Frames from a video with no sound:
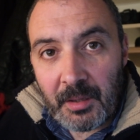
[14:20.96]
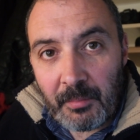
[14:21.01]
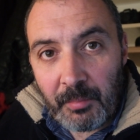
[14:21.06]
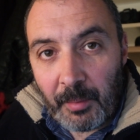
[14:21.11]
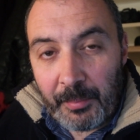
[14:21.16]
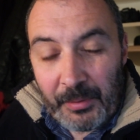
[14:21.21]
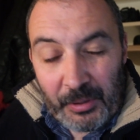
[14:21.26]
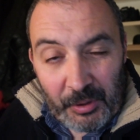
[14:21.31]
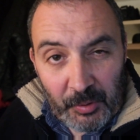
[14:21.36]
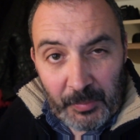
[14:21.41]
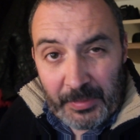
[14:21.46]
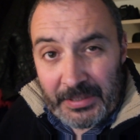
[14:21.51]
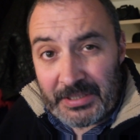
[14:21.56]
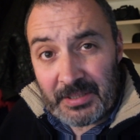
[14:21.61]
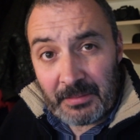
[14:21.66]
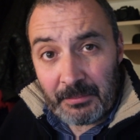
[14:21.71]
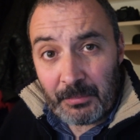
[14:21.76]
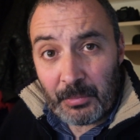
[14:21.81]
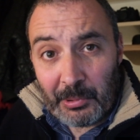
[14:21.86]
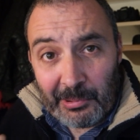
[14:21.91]
probably going to be
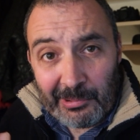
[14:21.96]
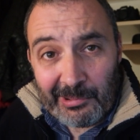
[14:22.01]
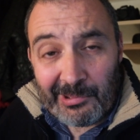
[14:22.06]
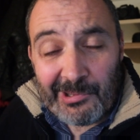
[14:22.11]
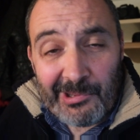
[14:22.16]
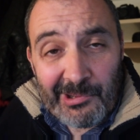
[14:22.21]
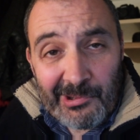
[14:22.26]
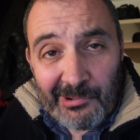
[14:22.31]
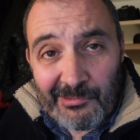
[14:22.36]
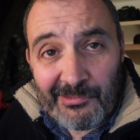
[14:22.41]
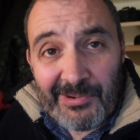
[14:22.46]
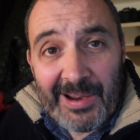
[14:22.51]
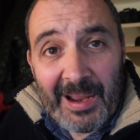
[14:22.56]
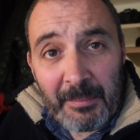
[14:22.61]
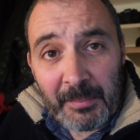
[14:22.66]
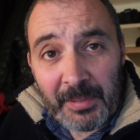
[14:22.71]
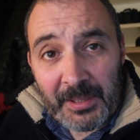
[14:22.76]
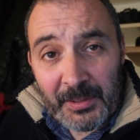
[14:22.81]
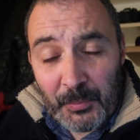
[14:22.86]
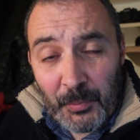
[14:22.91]
some more
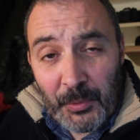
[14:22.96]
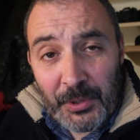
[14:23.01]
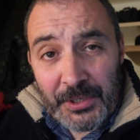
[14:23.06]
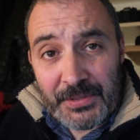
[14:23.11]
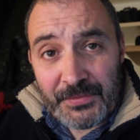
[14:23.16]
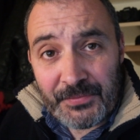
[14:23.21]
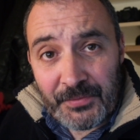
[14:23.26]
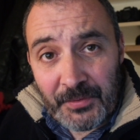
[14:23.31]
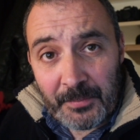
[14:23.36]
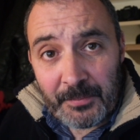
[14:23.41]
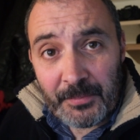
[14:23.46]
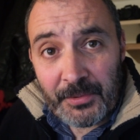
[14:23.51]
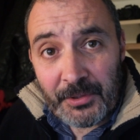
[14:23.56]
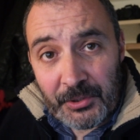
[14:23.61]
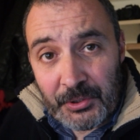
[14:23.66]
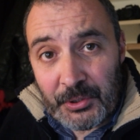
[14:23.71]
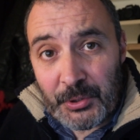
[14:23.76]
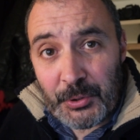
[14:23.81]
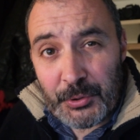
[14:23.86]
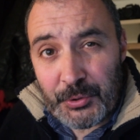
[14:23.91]
rambling words from
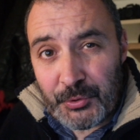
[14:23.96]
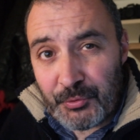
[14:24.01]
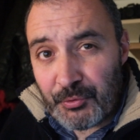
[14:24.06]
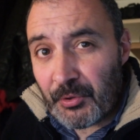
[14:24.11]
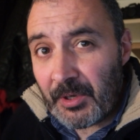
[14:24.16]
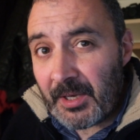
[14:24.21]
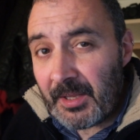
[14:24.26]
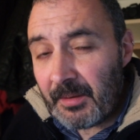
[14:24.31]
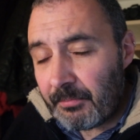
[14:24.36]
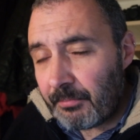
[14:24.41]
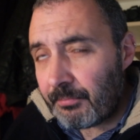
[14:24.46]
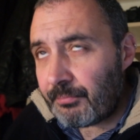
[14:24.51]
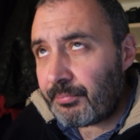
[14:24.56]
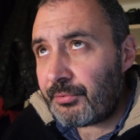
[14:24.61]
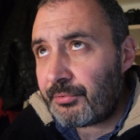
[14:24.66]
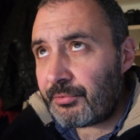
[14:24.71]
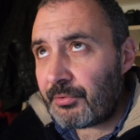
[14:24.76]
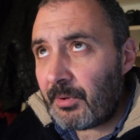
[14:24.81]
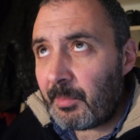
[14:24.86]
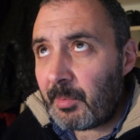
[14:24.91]
yours truly.
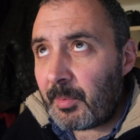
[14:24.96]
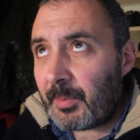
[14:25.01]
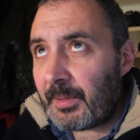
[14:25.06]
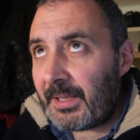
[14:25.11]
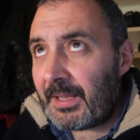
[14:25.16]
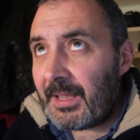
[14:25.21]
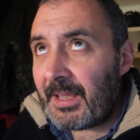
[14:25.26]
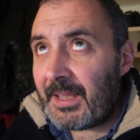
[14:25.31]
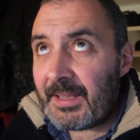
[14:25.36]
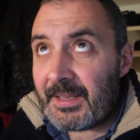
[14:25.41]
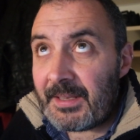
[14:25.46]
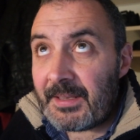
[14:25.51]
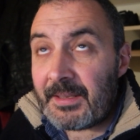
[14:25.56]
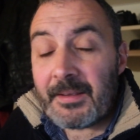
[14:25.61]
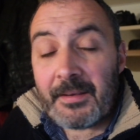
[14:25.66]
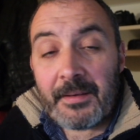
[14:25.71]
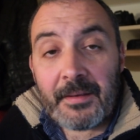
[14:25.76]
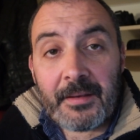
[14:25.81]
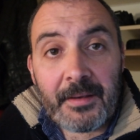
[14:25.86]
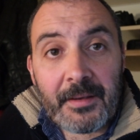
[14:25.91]
Probably
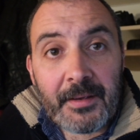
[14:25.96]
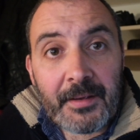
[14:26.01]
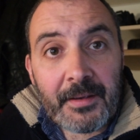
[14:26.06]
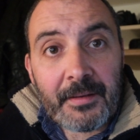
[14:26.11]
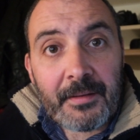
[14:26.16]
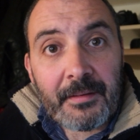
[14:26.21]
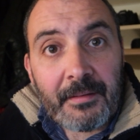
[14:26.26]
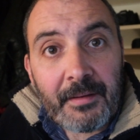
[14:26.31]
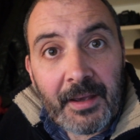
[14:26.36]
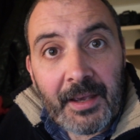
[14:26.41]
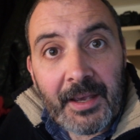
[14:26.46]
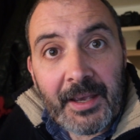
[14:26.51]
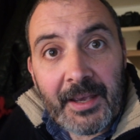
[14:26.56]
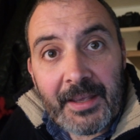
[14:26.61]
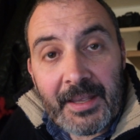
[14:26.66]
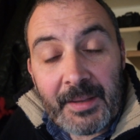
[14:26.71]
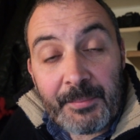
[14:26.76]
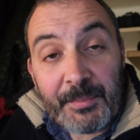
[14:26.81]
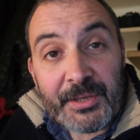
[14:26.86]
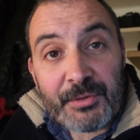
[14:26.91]

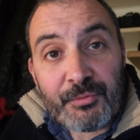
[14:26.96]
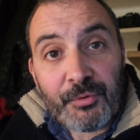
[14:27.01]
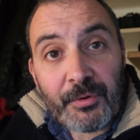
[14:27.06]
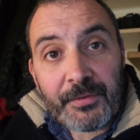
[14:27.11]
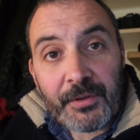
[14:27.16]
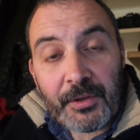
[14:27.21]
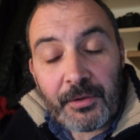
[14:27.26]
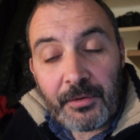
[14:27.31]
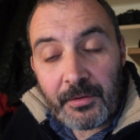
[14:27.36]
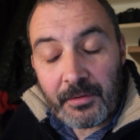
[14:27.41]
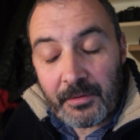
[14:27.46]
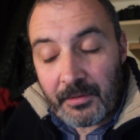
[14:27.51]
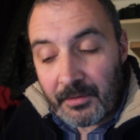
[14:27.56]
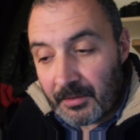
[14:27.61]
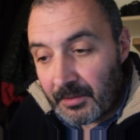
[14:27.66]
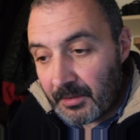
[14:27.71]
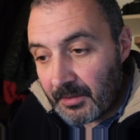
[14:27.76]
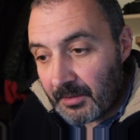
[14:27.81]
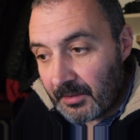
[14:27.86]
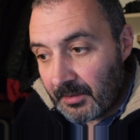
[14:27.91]
a image review,
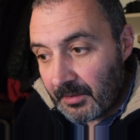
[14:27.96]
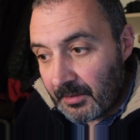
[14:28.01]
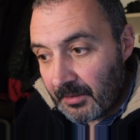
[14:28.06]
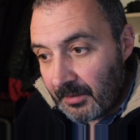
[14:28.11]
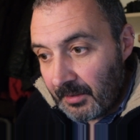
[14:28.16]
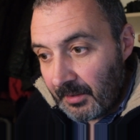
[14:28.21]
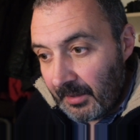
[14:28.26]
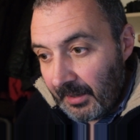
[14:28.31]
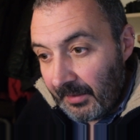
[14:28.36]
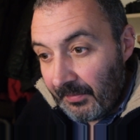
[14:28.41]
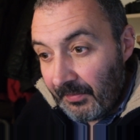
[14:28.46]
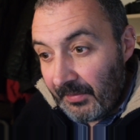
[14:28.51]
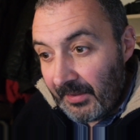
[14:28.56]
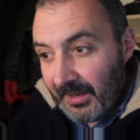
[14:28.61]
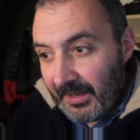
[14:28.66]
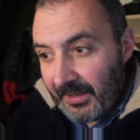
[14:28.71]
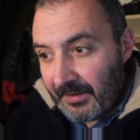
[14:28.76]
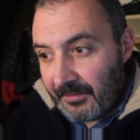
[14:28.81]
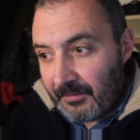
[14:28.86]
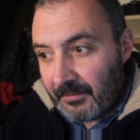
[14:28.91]
and
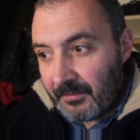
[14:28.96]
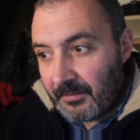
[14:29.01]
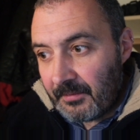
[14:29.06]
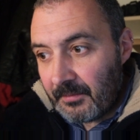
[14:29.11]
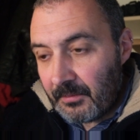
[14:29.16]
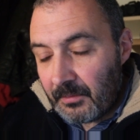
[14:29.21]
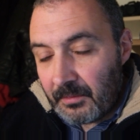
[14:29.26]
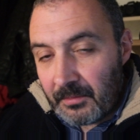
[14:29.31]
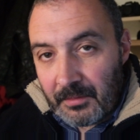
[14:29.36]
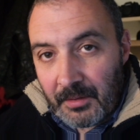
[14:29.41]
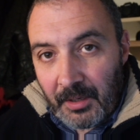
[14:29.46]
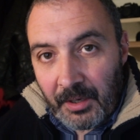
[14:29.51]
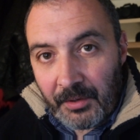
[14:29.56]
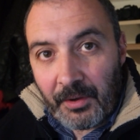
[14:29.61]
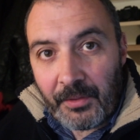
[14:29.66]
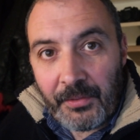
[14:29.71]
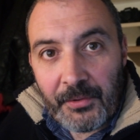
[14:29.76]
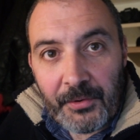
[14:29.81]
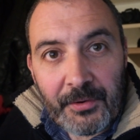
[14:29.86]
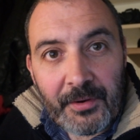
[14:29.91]
then
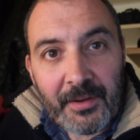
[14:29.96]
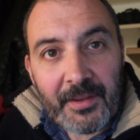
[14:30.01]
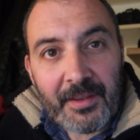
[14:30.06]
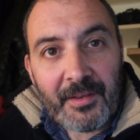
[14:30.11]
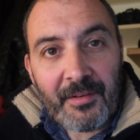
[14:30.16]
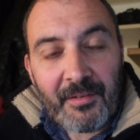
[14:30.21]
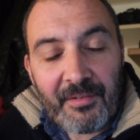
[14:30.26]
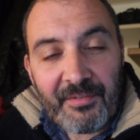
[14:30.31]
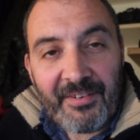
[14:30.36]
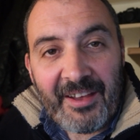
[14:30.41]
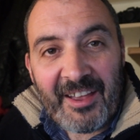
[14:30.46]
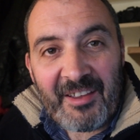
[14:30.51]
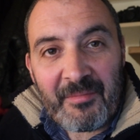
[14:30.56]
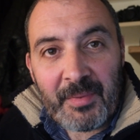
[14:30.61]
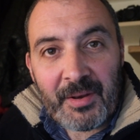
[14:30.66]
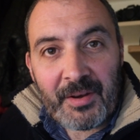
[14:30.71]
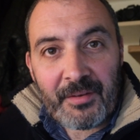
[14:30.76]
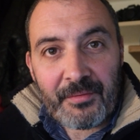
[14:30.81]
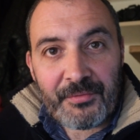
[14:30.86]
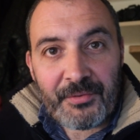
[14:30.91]
another
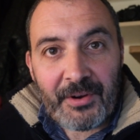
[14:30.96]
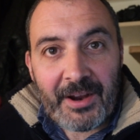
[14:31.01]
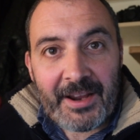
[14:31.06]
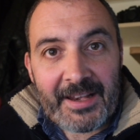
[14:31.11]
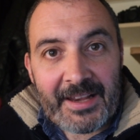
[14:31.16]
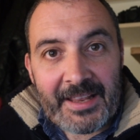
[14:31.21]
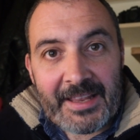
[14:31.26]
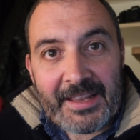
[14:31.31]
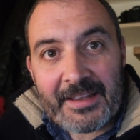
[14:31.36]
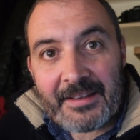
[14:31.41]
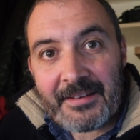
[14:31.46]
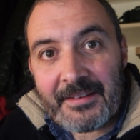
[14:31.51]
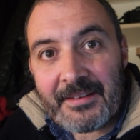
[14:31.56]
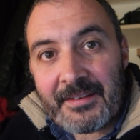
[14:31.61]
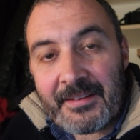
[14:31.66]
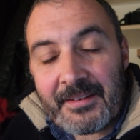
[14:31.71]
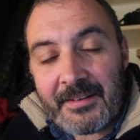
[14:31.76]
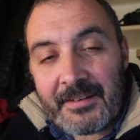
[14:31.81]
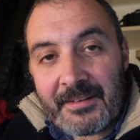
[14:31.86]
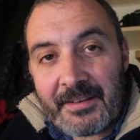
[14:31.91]
5-minute Friday
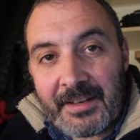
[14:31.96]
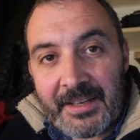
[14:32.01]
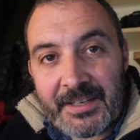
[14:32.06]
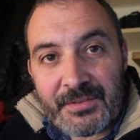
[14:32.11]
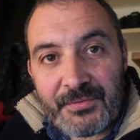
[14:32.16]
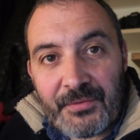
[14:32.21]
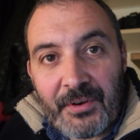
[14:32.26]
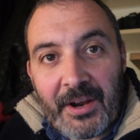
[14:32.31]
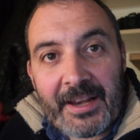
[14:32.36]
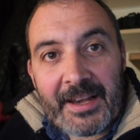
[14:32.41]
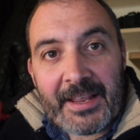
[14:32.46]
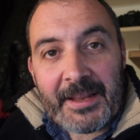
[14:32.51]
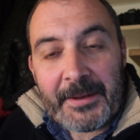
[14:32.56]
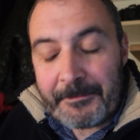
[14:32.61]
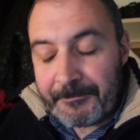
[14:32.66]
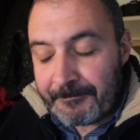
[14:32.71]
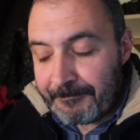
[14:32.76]
next Friday.